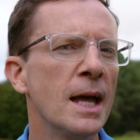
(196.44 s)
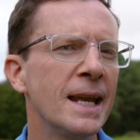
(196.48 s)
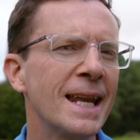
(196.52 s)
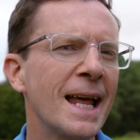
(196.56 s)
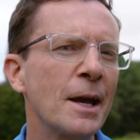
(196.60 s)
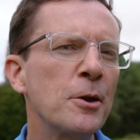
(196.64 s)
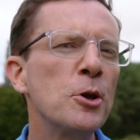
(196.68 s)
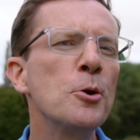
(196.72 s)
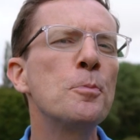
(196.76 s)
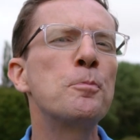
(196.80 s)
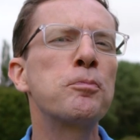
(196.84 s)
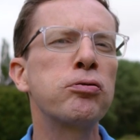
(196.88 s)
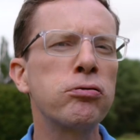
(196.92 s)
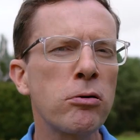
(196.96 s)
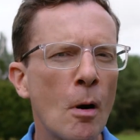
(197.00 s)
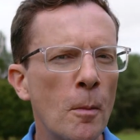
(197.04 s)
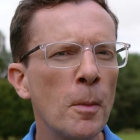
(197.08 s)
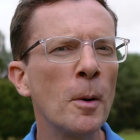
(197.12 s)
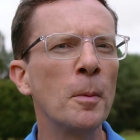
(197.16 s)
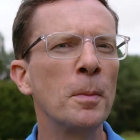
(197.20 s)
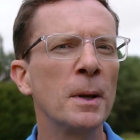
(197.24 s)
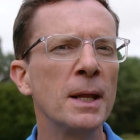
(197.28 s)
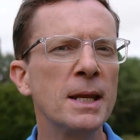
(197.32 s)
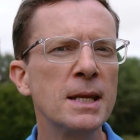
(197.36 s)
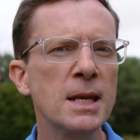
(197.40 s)
Now, you
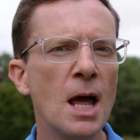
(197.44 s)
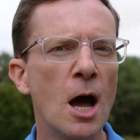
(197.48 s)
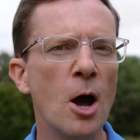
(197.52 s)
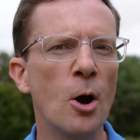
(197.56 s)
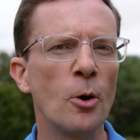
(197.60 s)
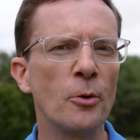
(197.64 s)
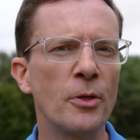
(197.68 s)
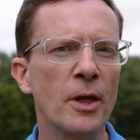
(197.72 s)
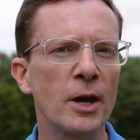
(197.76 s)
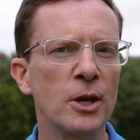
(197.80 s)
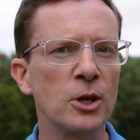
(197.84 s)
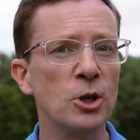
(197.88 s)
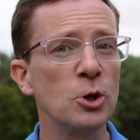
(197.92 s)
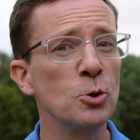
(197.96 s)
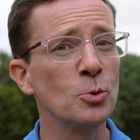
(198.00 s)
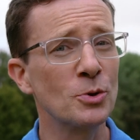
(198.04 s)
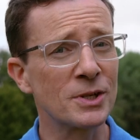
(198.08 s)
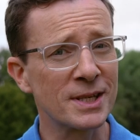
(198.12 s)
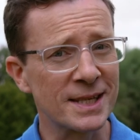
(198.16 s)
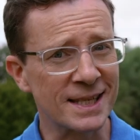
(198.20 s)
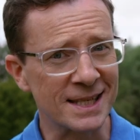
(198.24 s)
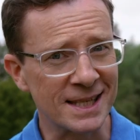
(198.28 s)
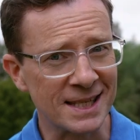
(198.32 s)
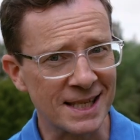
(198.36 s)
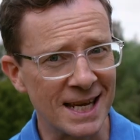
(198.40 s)
probably know that you
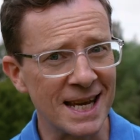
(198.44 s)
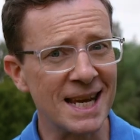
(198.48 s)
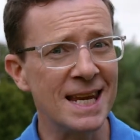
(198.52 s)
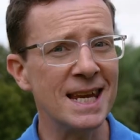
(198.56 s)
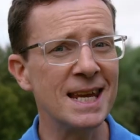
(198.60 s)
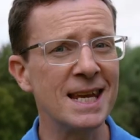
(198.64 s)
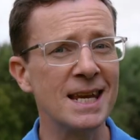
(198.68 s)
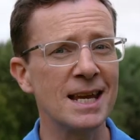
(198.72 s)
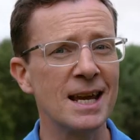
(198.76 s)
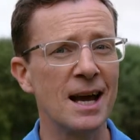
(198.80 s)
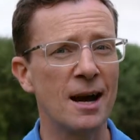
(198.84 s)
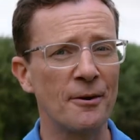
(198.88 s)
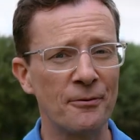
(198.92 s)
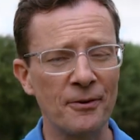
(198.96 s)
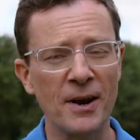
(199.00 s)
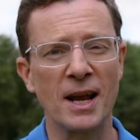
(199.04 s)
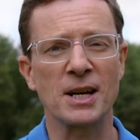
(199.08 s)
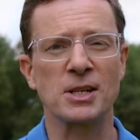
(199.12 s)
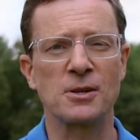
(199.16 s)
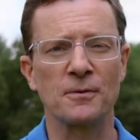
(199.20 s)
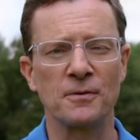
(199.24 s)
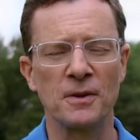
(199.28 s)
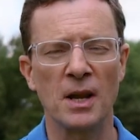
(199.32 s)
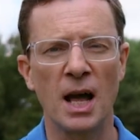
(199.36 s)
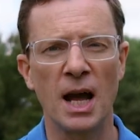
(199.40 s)
see a
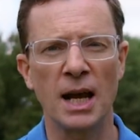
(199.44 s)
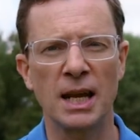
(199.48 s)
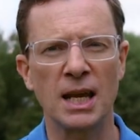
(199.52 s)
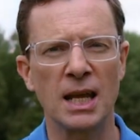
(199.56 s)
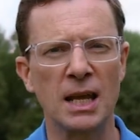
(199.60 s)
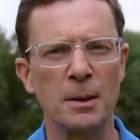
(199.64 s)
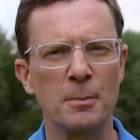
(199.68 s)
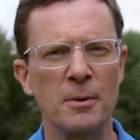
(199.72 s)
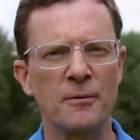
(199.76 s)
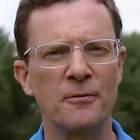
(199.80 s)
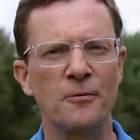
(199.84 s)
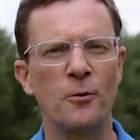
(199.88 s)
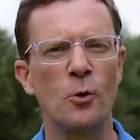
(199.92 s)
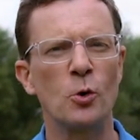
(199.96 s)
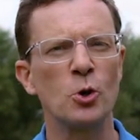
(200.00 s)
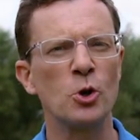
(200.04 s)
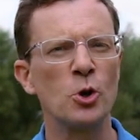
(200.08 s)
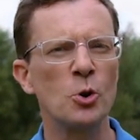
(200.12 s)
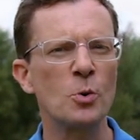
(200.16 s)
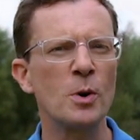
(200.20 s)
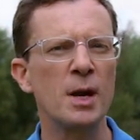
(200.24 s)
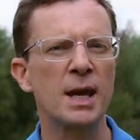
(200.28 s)
flash of lightning before you